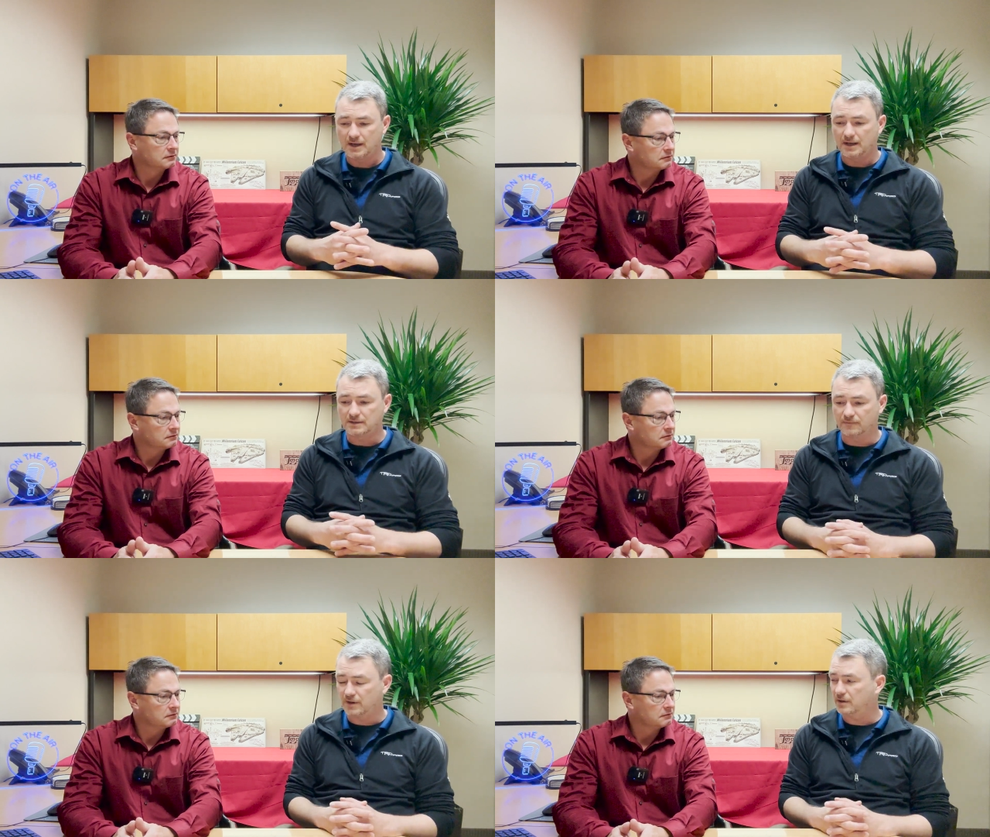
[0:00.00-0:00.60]
Speaker 1: It's
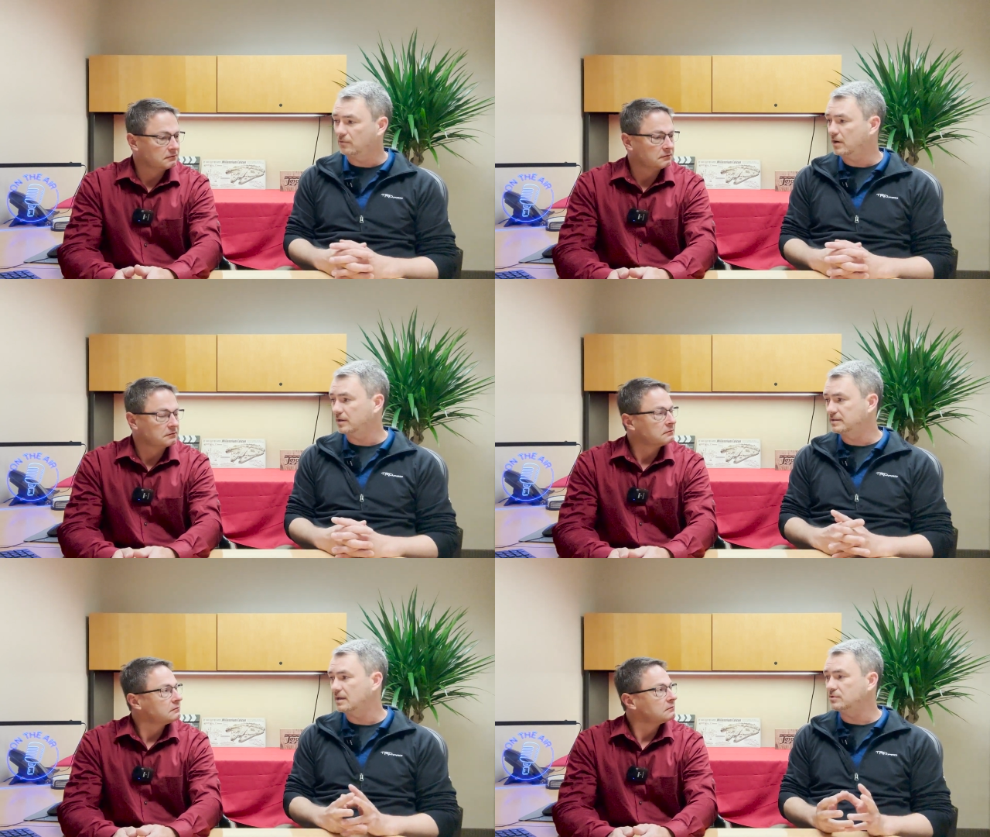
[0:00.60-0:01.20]
a very rare
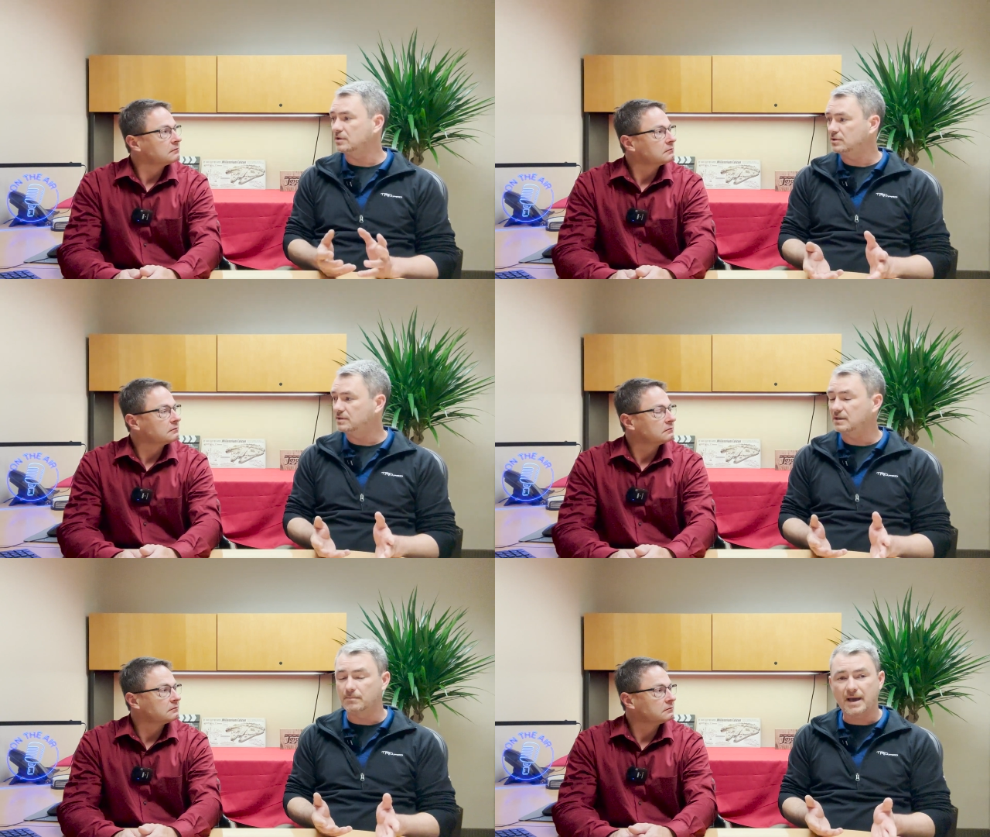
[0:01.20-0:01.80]
exception that you
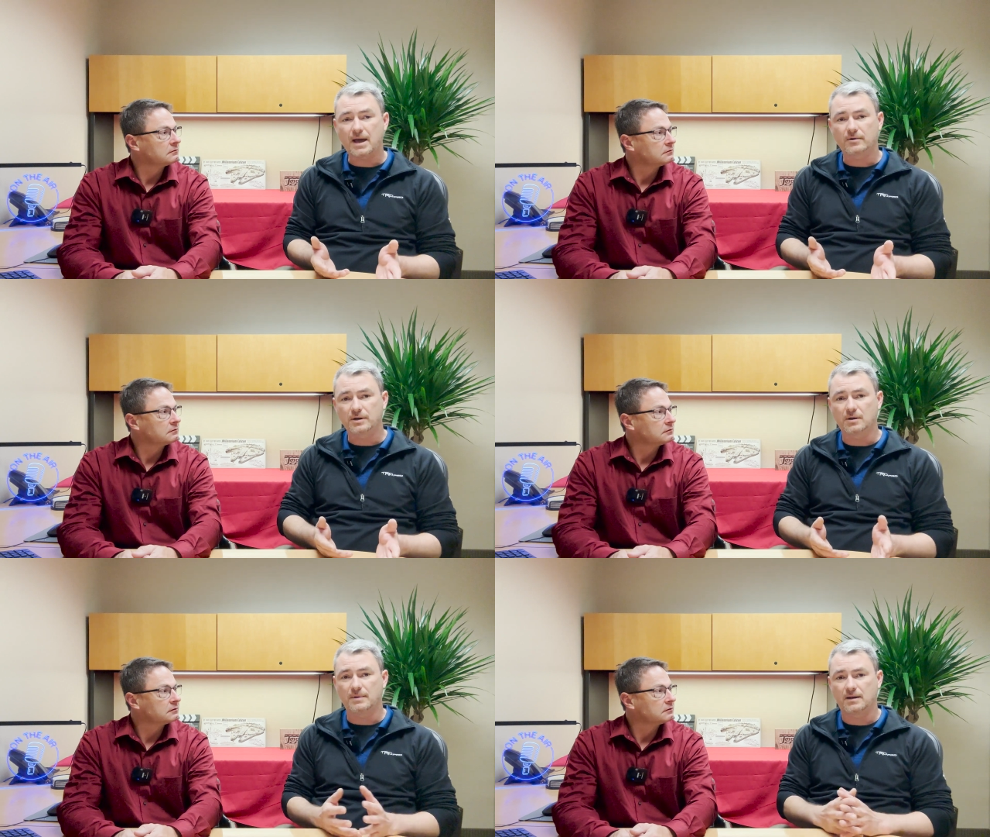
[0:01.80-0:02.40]
see a battery
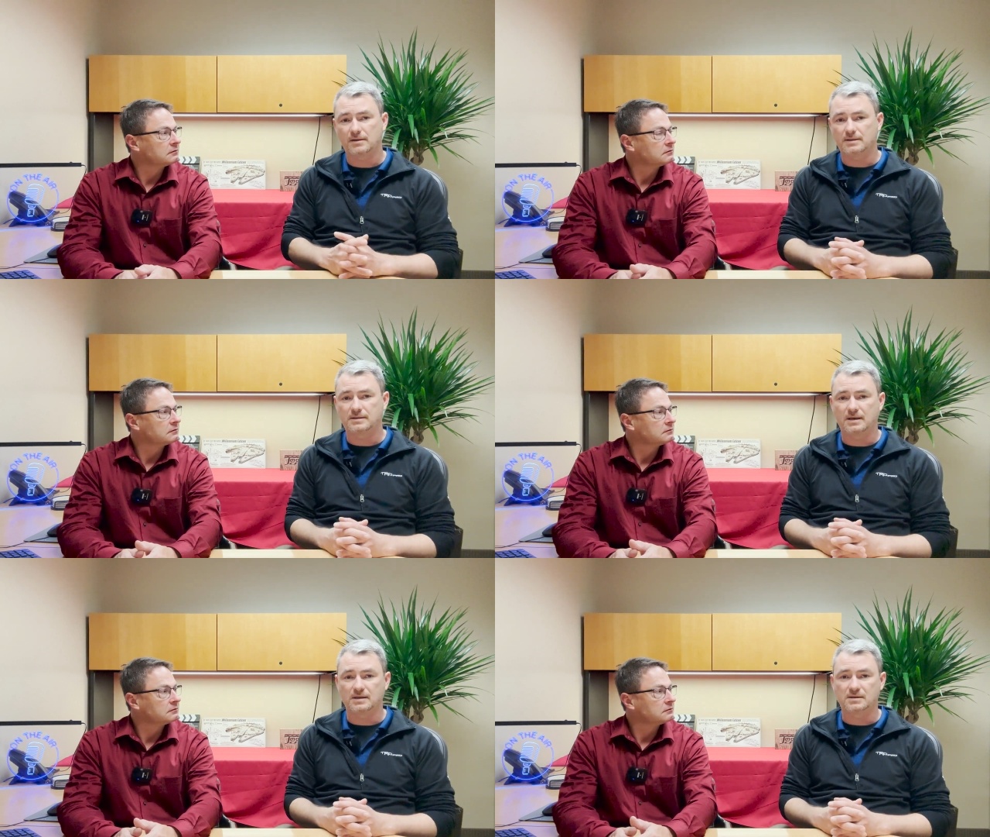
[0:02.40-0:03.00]
come out of these
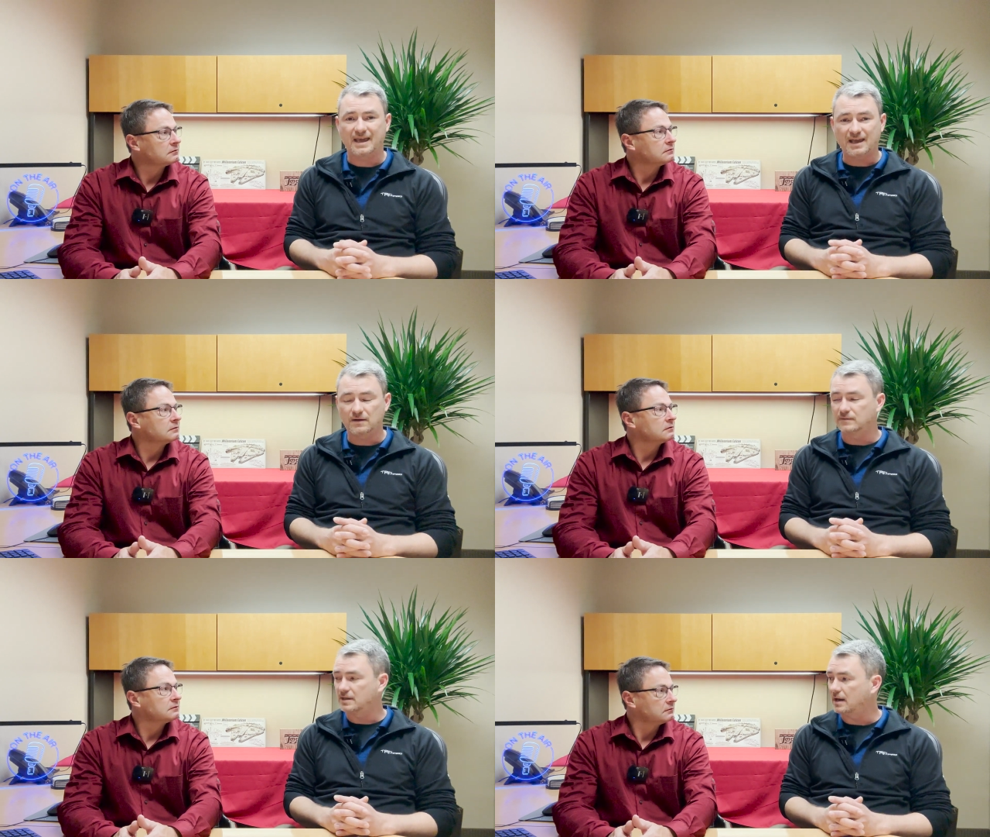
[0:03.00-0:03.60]
things ahead
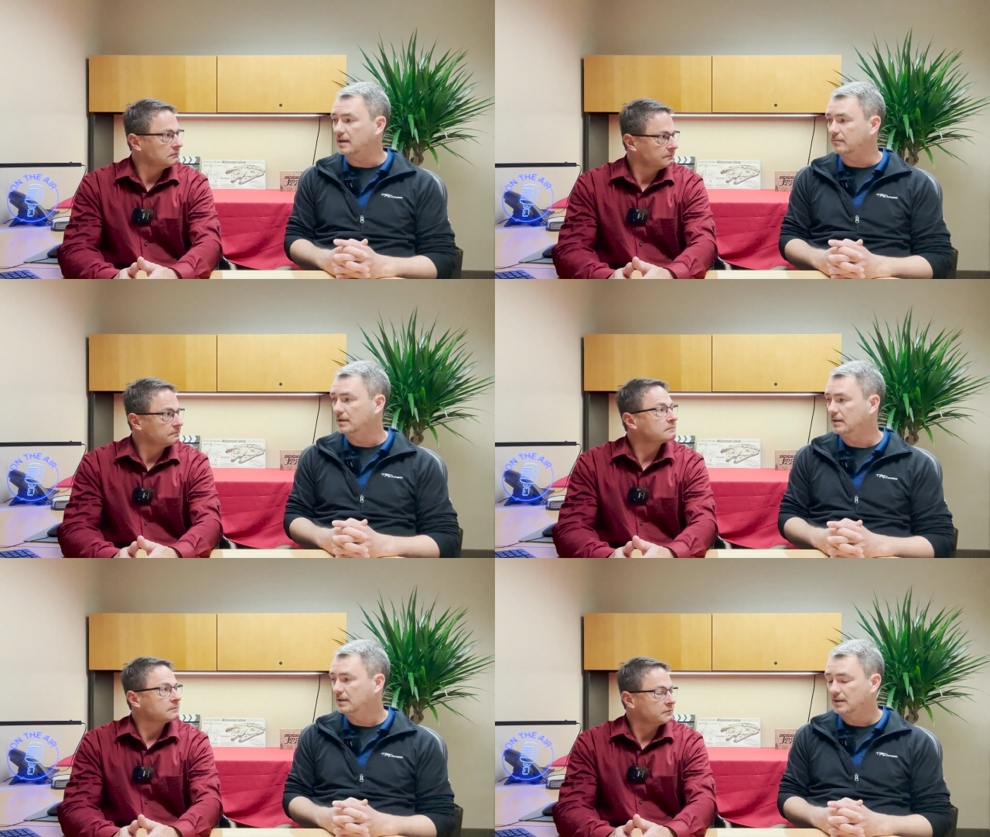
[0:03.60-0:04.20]
of time.
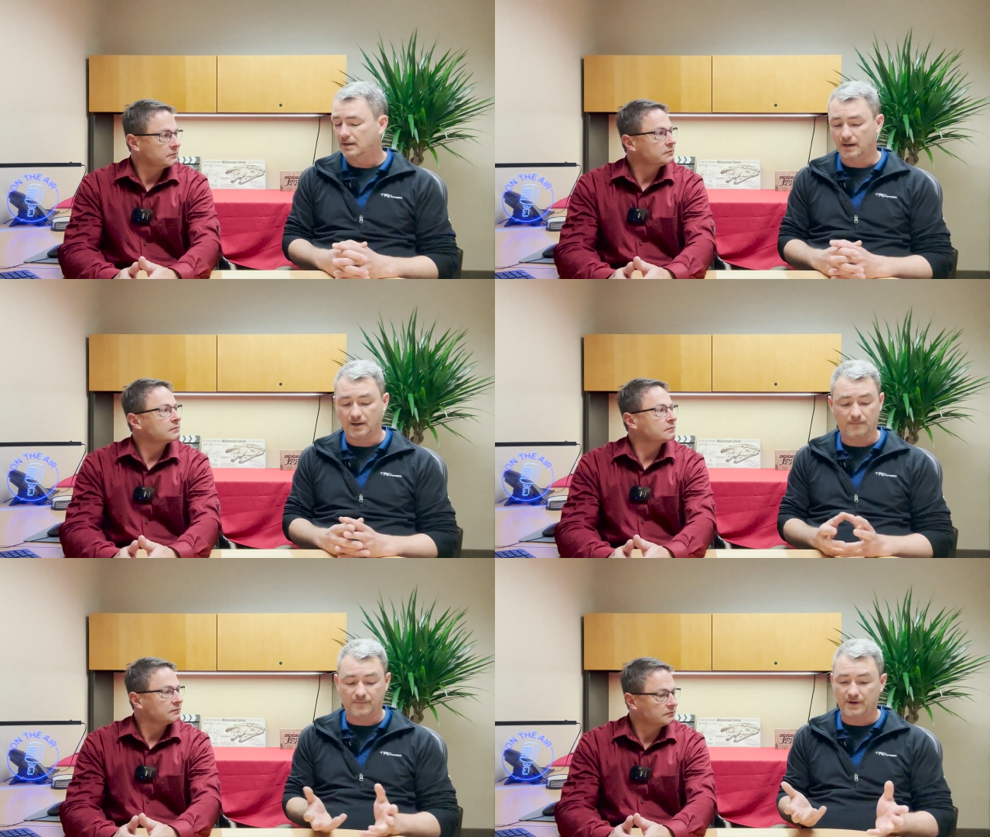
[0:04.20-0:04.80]

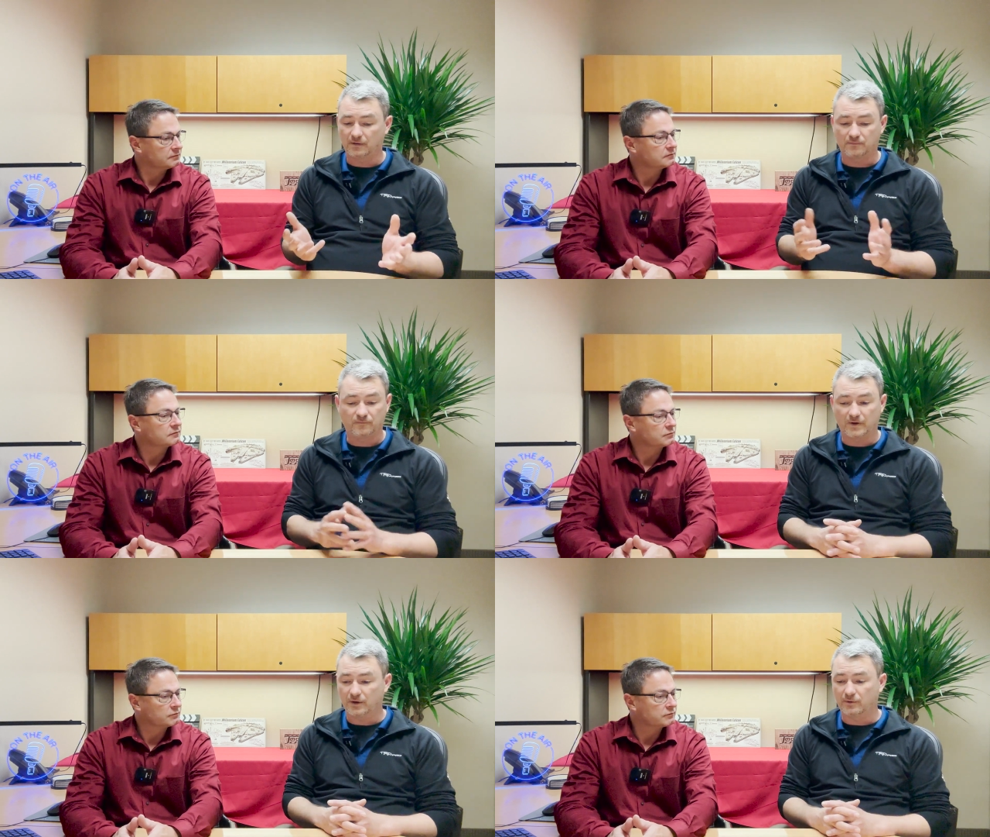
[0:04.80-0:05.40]
Um, they're
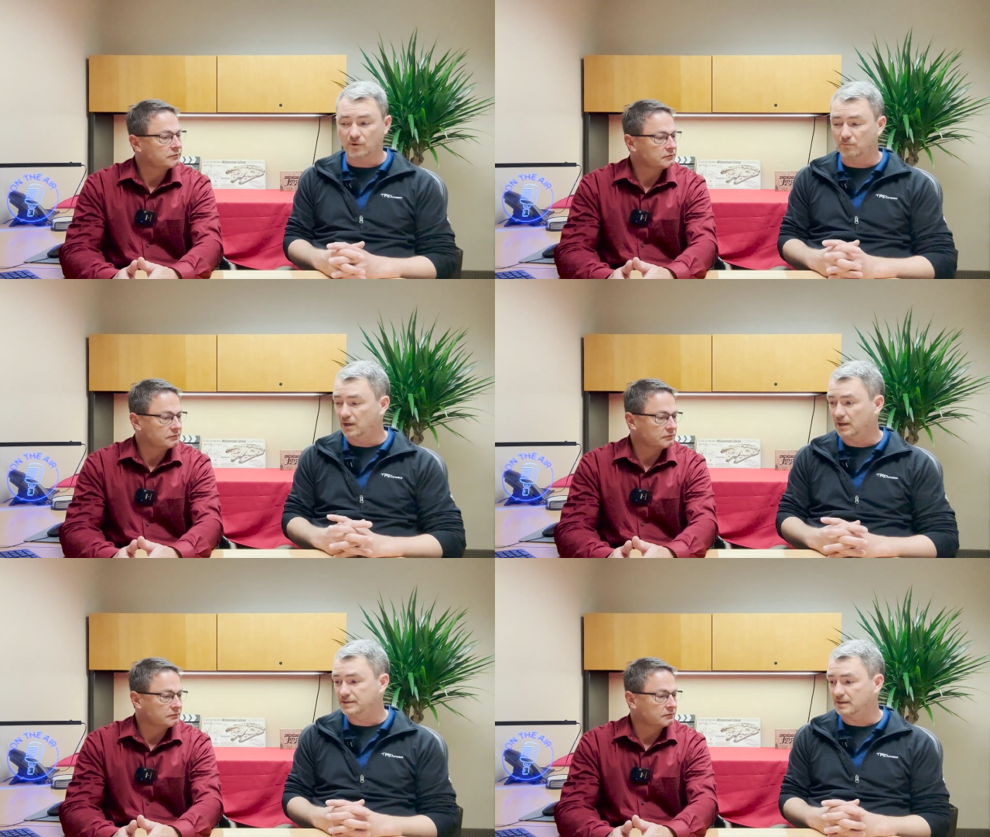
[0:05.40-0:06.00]
very
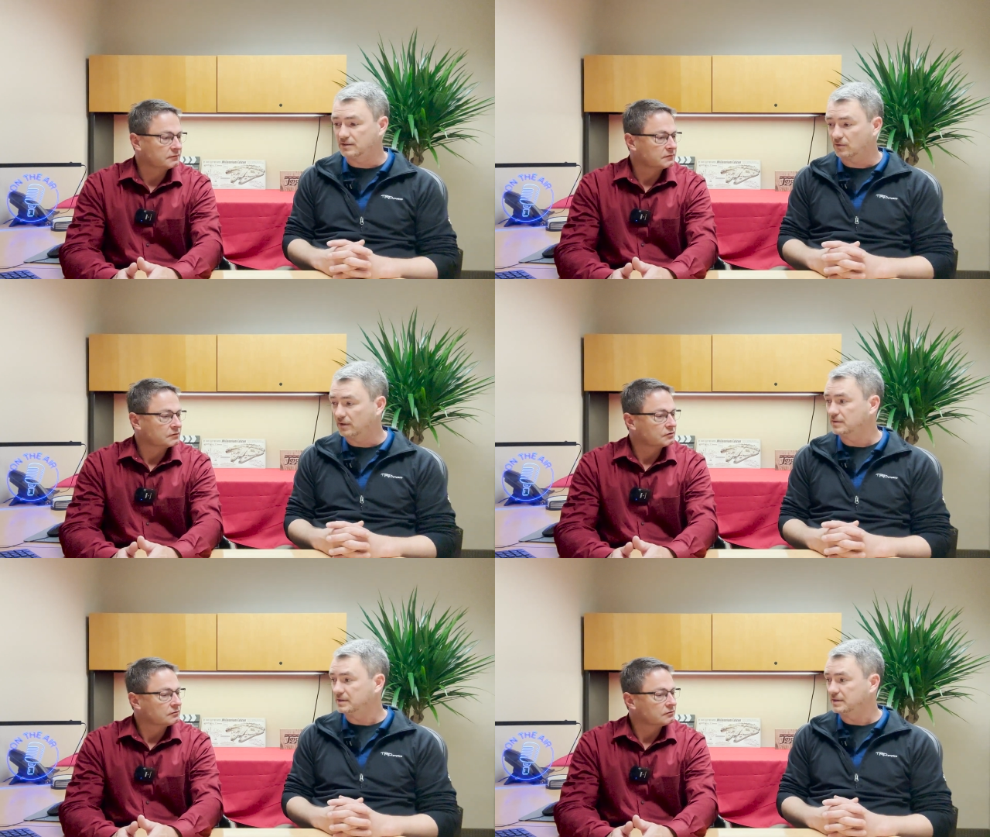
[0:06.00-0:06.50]
robust, and Toyota's